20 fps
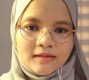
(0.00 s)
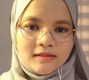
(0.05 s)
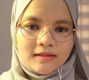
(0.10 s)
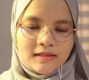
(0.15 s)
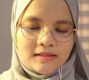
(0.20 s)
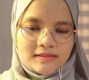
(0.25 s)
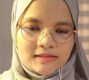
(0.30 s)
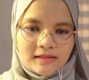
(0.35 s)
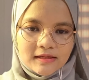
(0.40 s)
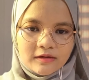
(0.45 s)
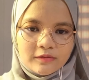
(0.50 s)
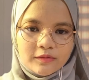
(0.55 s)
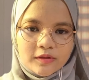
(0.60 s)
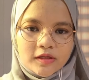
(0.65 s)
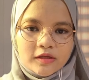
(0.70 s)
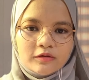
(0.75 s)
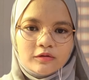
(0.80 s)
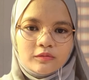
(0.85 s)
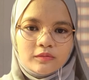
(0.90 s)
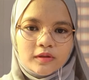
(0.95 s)

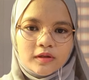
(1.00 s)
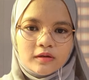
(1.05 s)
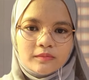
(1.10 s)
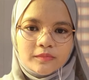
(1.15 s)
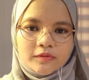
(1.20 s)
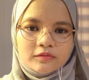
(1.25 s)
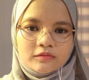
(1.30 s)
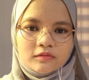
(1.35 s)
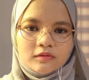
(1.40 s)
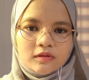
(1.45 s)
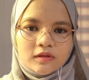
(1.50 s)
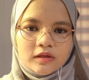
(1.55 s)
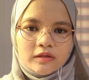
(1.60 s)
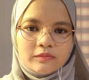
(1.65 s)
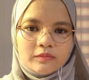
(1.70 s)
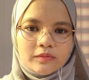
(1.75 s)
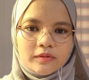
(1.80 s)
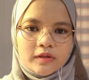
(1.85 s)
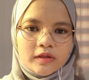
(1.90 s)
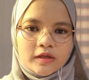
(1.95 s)
Assalamualaikum warahmatullahi
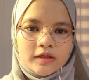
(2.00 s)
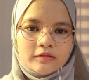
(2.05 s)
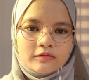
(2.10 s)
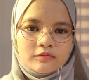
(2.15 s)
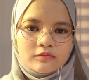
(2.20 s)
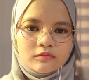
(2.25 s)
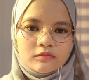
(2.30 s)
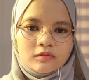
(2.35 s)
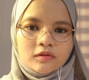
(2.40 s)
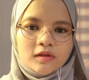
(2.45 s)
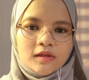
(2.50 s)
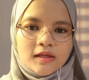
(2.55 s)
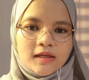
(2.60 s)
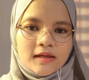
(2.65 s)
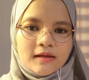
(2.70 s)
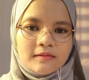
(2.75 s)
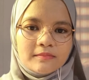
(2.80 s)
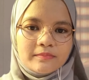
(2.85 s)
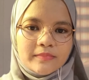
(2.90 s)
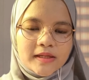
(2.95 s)
wabarakatuh.
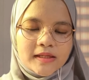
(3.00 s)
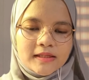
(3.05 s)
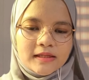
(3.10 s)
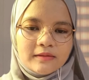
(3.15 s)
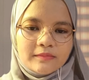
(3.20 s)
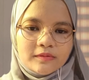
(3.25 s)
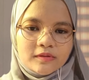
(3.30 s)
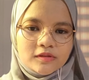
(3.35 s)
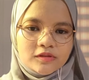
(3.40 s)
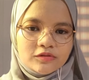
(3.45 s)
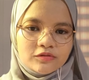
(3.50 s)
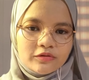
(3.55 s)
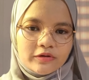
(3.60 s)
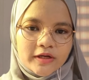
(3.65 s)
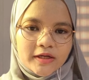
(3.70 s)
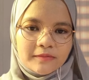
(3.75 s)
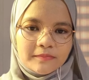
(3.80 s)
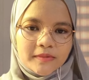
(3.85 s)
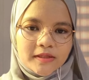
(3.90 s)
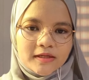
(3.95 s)
My name is Nur
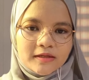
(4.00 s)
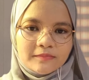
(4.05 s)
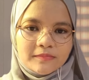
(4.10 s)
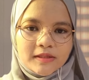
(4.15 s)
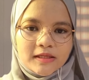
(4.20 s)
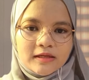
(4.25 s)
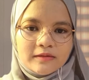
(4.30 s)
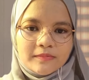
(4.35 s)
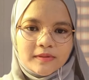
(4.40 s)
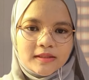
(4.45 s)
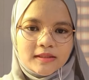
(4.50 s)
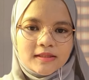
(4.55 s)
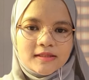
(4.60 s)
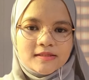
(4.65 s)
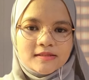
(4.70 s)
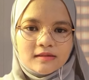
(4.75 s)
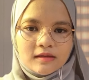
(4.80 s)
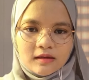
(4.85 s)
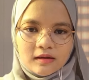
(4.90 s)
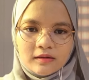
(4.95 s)
Aiman Nabila binti
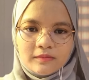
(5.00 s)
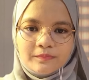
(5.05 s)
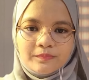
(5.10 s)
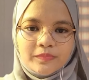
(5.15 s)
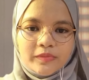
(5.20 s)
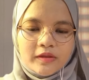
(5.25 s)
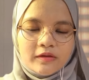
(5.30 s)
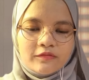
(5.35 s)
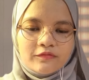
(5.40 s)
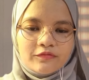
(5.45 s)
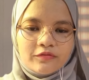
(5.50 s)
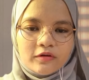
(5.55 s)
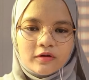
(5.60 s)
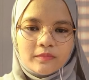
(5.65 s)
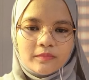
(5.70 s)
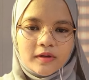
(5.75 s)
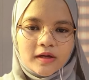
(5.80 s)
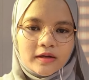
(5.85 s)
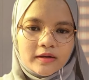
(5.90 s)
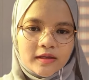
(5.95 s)
Ishaq
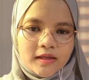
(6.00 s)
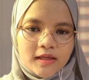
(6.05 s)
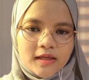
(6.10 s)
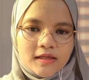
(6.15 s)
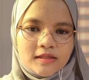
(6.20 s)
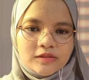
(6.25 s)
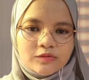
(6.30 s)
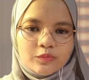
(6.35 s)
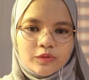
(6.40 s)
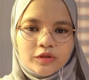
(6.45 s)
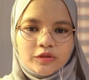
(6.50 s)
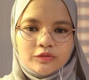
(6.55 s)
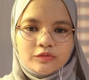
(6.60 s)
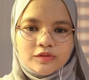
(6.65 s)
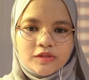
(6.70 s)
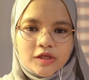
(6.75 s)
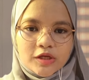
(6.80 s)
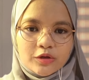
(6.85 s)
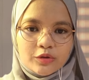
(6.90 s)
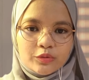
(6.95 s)
from RAS
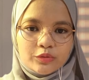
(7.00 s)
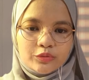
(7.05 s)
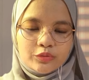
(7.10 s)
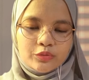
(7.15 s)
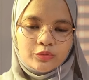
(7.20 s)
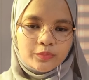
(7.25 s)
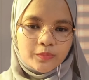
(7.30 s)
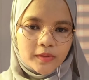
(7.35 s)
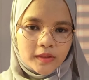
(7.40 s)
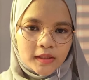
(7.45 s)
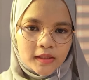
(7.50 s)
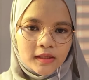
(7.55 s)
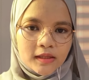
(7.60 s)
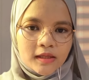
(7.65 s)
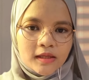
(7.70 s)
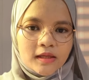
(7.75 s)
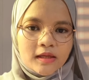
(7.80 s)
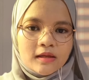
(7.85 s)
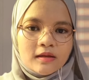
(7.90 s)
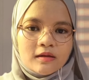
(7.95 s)
1202B.
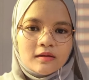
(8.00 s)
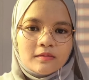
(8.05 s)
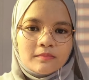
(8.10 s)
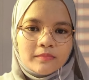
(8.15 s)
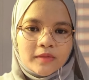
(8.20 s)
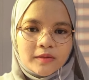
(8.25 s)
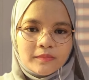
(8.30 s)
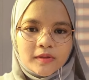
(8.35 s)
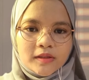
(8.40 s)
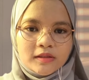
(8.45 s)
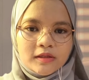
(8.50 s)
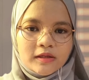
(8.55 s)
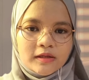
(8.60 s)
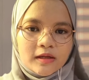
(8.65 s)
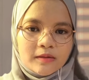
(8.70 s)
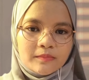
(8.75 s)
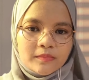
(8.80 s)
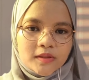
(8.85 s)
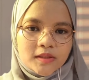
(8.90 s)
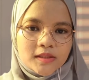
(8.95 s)
My matric
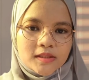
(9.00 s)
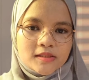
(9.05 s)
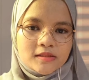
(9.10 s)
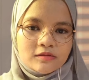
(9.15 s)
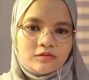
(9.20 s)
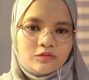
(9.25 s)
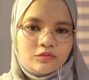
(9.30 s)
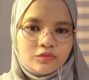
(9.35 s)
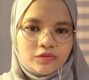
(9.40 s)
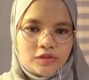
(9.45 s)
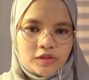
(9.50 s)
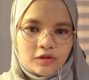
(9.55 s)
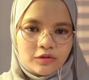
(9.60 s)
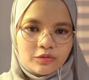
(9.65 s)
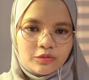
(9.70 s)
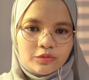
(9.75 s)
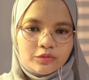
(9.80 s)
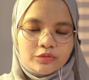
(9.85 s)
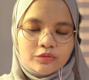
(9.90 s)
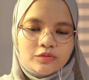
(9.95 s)
number is
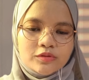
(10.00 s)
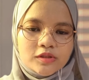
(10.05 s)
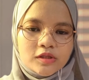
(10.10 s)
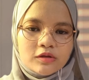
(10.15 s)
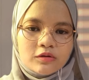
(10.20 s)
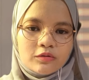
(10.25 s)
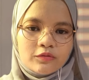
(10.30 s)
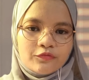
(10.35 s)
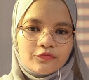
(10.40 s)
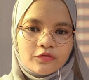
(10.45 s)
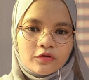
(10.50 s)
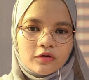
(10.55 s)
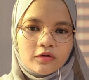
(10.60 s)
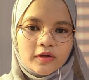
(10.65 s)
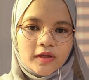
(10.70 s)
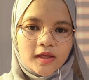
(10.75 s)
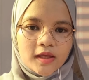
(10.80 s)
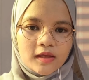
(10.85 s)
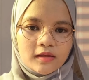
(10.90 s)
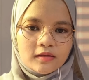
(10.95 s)

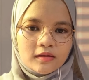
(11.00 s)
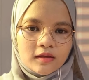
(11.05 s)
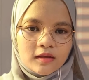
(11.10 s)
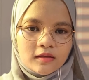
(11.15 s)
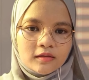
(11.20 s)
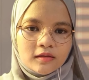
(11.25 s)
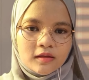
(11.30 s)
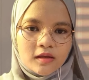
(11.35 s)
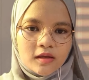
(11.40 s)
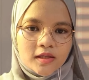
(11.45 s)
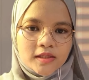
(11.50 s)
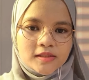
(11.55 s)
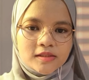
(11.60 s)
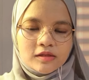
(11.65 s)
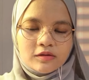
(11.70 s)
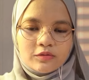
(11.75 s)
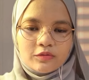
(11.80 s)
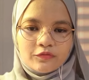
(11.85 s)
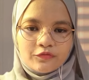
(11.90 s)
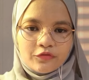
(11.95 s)

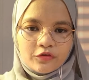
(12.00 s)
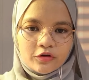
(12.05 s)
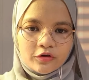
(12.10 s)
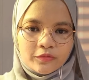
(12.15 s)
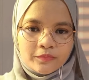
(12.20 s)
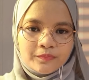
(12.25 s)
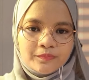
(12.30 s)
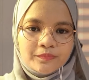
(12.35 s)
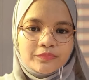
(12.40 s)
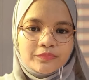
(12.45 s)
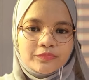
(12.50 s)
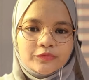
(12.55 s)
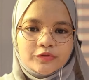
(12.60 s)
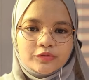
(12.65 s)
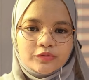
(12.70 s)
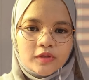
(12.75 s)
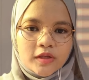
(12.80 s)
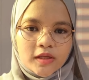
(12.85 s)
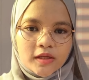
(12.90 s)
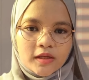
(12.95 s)
20204888804.
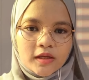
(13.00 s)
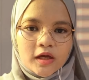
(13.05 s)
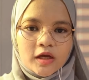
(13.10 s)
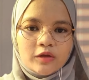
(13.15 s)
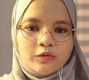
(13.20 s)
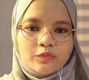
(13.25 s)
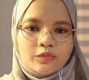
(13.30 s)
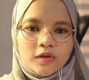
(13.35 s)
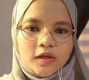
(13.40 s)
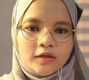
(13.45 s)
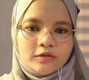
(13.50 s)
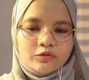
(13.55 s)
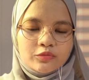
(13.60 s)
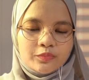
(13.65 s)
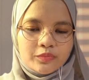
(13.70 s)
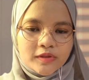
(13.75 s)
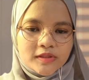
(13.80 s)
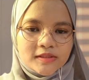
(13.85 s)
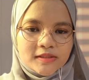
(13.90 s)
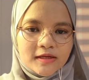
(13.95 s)
Today, I would like to
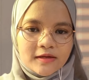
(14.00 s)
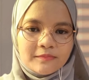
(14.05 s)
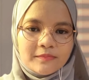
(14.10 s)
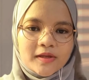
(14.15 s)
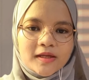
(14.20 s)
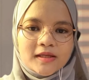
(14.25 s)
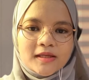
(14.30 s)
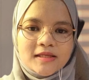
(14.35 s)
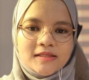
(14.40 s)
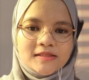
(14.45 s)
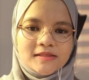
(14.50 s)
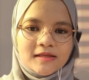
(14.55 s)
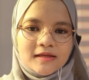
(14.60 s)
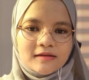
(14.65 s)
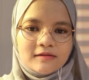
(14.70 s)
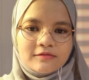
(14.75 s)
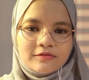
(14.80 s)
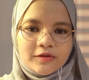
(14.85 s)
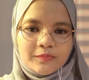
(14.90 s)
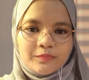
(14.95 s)
present my case
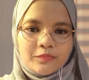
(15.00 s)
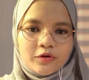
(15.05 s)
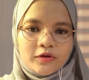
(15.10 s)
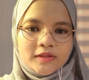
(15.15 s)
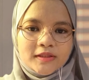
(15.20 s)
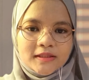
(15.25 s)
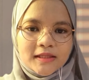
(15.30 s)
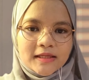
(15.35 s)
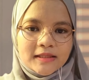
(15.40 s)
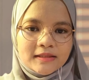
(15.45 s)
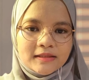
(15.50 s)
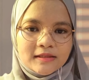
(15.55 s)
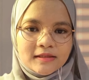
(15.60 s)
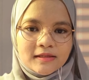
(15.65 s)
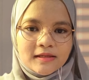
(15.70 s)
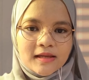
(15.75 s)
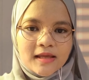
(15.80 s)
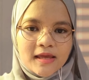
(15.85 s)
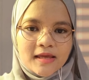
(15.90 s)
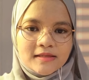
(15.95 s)
study report
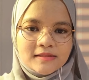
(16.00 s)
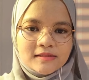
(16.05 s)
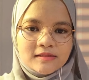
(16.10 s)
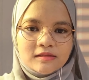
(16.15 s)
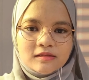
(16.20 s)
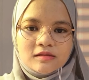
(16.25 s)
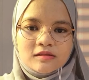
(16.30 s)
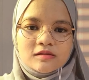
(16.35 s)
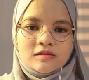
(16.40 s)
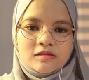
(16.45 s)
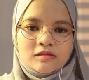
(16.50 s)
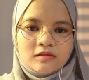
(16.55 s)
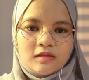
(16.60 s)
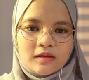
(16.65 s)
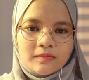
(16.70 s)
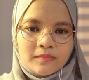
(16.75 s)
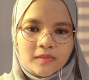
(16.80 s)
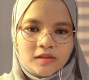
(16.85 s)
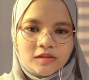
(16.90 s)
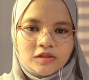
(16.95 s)
titled as the
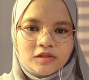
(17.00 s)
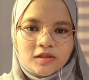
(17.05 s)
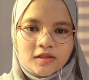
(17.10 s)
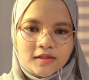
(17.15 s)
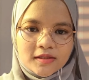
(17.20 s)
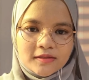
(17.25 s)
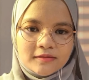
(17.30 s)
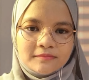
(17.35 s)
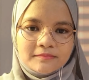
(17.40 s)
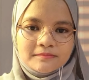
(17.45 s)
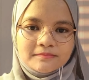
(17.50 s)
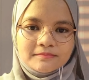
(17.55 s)
stomach turn.